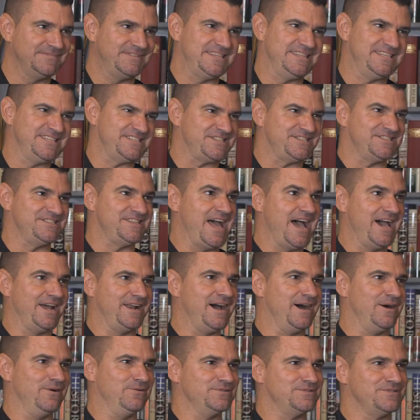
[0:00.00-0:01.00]
this is that
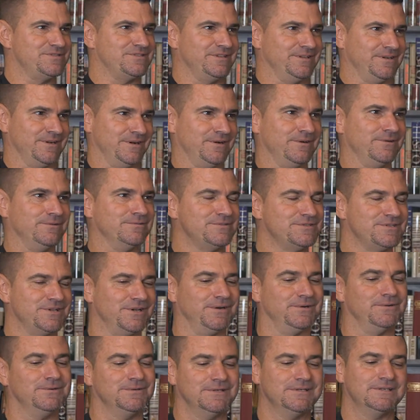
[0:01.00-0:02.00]
house, you know?
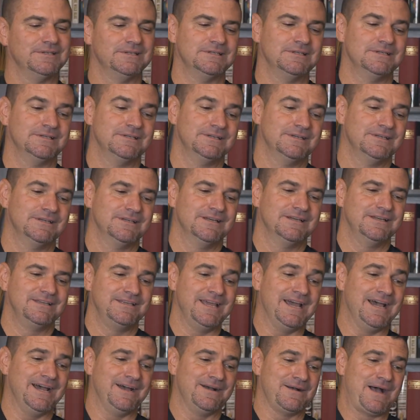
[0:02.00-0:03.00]
So,
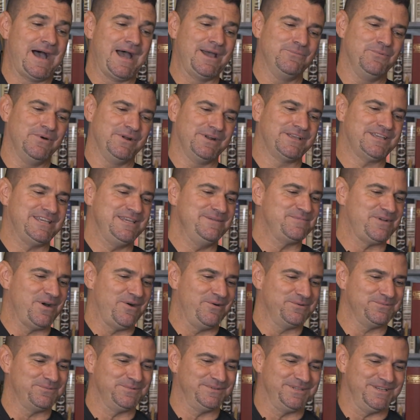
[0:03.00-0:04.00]
yeah, I want to keep
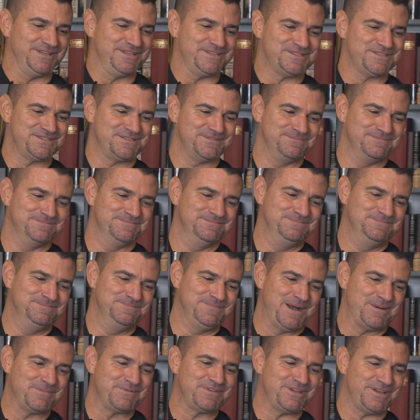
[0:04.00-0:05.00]
going with this.
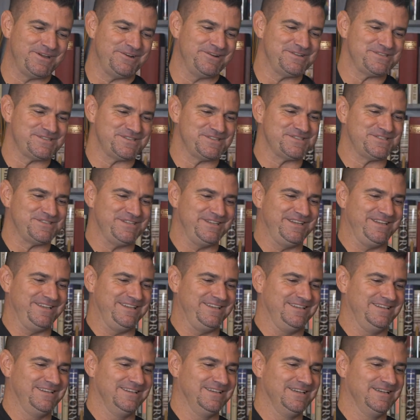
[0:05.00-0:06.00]
I'm curious to
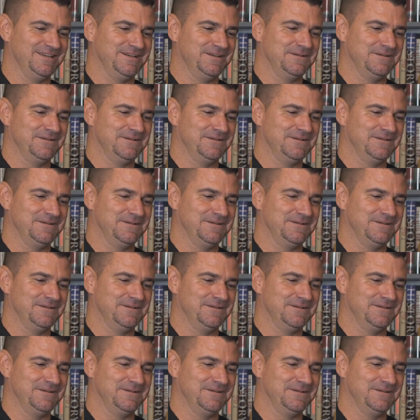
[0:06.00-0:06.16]
see.